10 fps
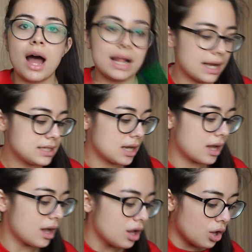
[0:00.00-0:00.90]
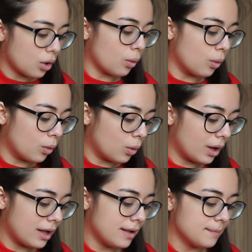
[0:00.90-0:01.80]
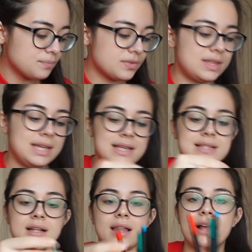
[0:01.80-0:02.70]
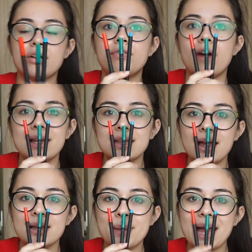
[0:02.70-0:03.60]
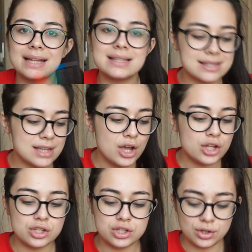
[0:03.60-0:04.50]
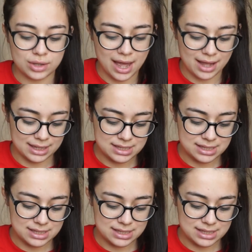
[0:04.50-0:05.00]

highlighter or these like fine line pens to do that.